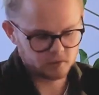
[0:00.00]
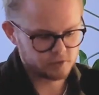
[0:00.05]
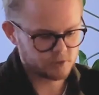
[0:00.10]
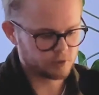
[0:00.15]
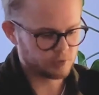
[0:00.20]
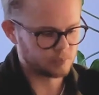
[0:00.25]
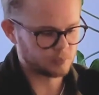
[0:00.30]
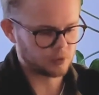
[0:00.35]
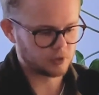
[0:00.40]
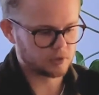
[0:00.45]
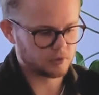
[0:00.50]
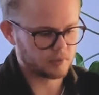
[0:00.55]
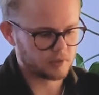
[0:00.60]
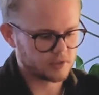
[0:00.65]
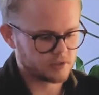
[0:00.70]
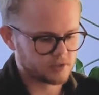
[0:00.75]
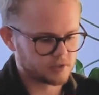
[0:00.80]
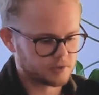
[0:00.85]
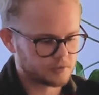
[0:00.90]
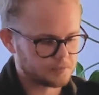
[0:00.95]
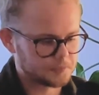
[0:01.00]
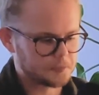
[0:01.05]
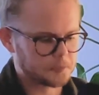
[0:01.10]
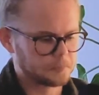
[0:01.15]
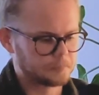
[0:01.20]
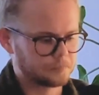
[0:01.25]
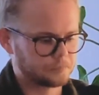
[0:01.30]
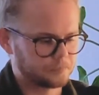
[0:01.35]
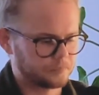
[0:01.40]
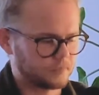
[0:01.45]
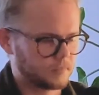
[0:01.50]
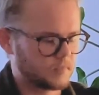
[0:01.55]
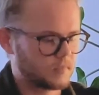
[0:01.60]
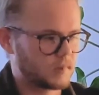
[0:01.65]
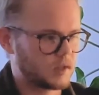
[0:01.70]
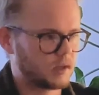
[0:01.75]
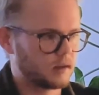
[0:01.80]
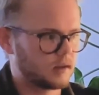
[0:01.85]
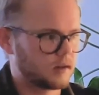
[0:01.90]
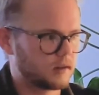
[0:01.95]
two more questions.
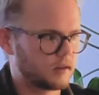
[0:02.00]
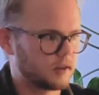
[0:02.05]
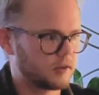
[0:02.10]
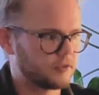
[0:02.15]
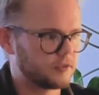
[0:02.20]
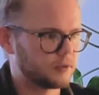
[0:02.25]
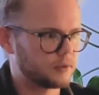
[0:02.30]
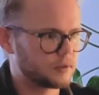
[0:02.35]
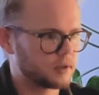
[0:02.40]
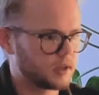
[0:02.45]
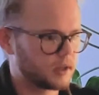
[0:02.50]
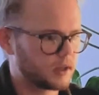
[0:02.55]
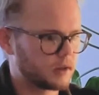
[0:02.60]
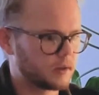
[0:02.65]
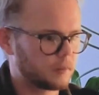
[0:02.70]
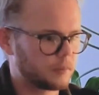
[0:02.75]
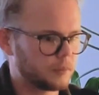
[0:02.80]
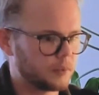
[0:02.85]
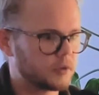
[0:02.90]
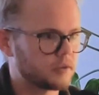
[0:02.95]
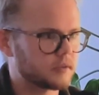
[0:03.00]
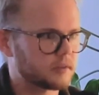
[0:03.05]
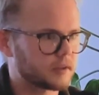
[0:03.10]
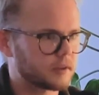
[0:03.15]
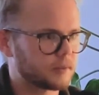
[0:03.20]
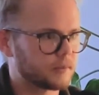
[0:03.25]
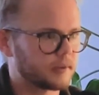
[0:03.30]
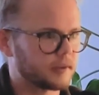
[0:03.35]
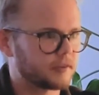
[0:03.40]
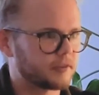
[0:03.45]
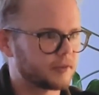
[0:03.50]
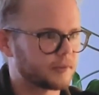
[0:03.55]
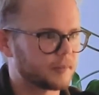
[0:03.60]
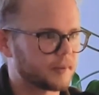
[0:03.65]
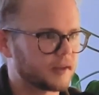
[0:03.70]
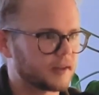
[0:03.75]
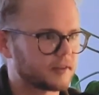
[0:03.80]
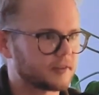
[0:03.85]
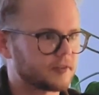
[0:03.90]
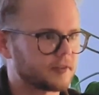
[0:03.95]
If you take music away from
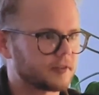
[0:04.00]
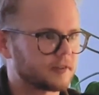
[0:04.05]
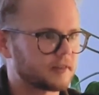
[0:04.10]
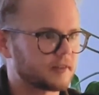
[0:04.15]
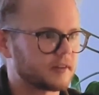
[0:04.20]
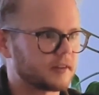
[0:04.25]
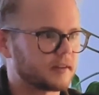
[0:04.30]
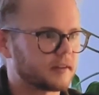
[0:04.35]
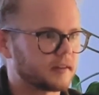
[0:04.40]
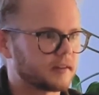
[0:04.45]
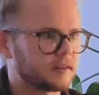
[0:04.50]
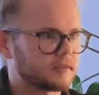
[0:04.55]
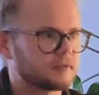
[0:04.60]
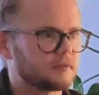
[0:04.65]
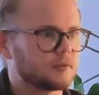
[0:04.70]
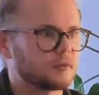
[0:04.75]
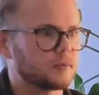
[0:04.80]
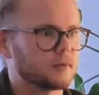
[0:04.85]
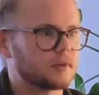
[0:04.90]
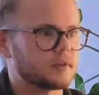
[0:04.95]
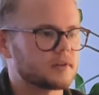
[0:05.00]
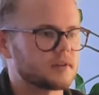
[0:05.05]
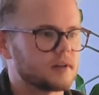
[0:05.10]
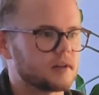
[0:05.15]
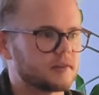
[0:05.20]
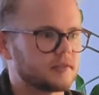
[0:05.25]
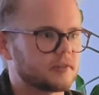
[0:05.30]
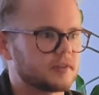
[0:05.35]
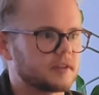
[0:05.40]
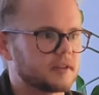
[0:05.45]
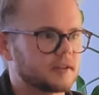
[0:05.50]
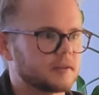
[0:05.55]
Michael Fortera, what's left?